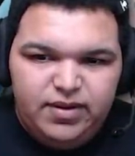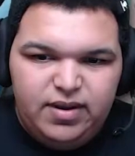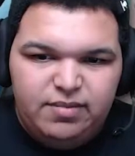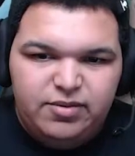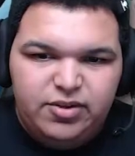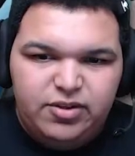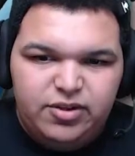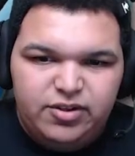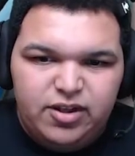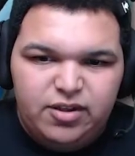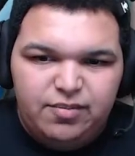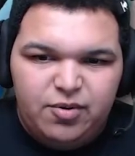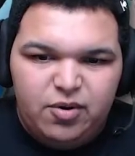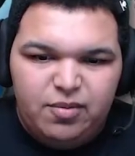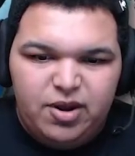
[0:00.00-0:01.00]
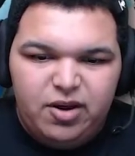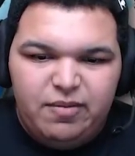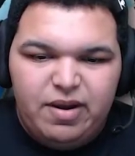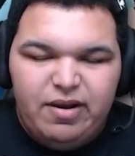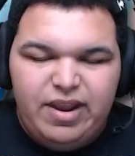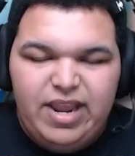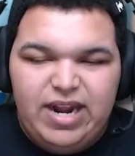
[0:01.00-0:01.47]
I'm sure there's other Pokemon on
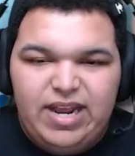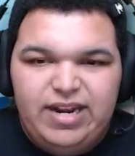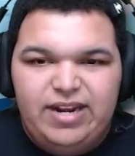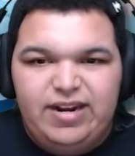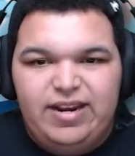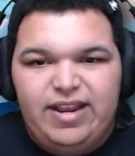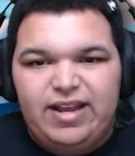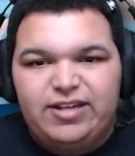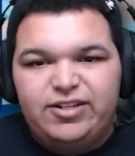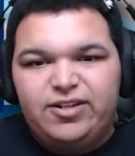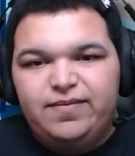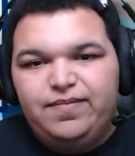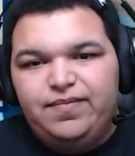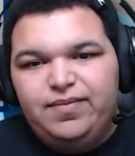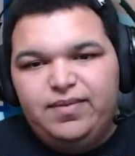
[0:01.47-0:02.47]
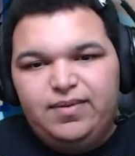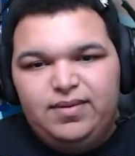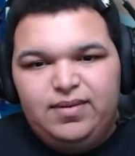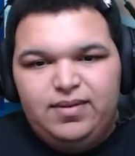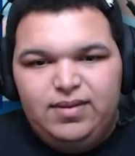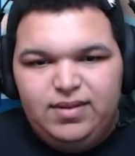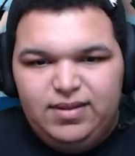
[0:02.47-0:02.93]
Route 8 I didn't catch.
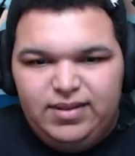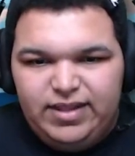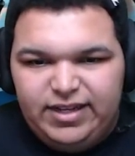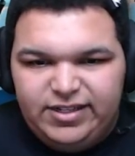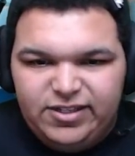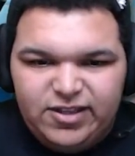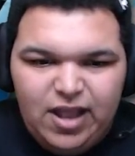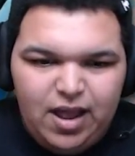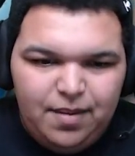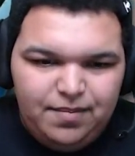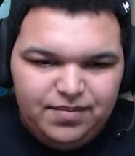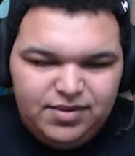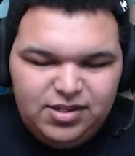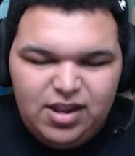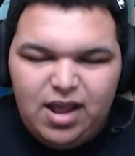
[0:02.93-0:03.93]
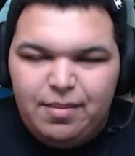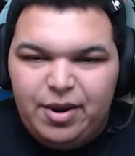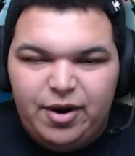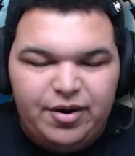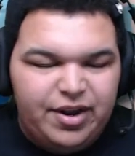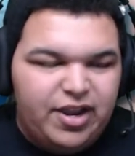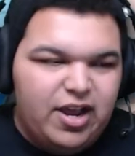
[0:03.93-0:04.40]
Like Snom. Snom I
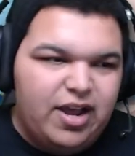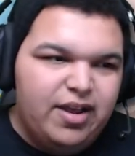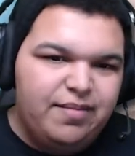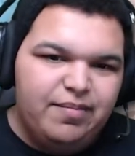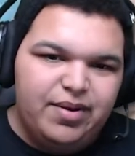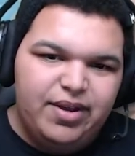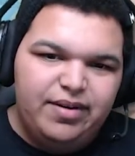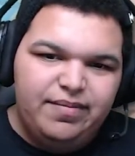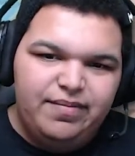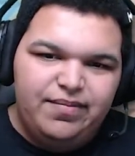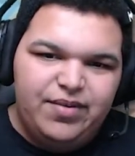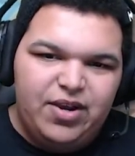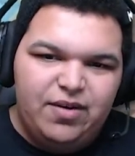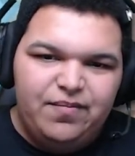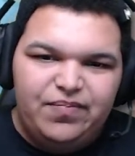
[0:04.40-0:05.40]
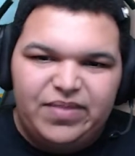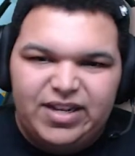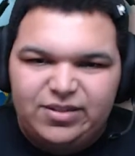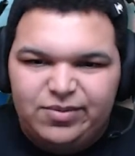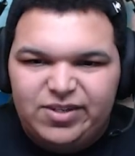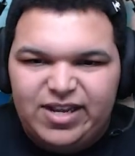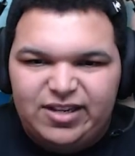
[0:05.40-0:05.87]
already caught, but, you know,
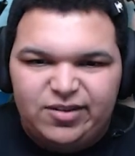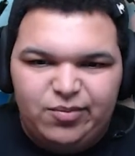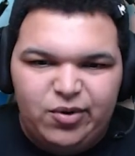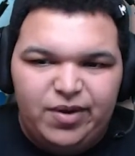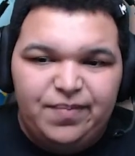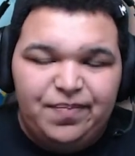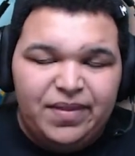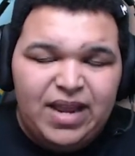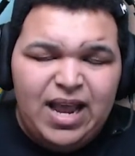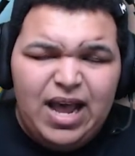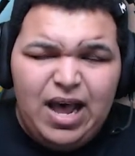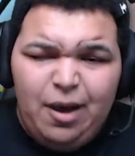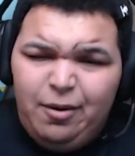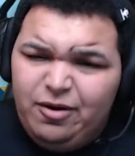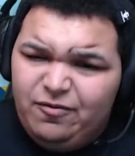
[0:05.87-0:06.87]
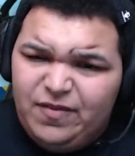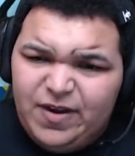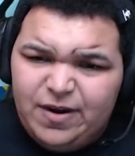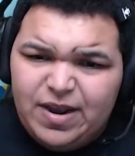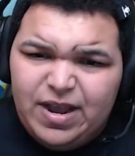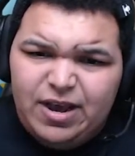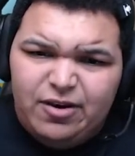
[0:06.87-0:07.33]
that's besides the point. I want to
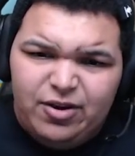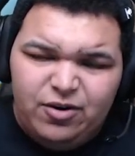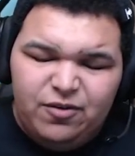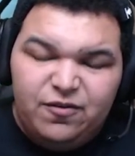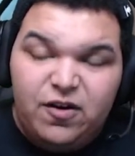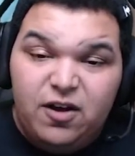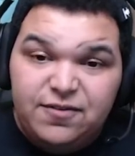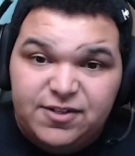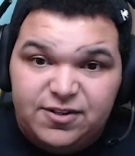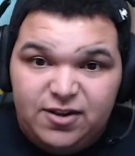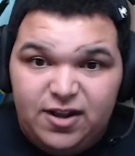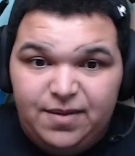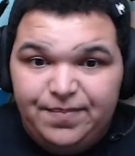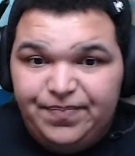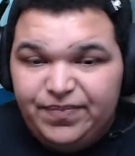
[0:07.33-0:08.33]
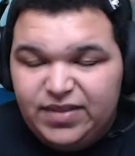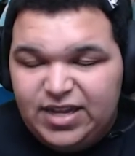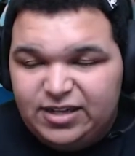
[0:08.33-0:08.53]
figure out how you evolve Snom.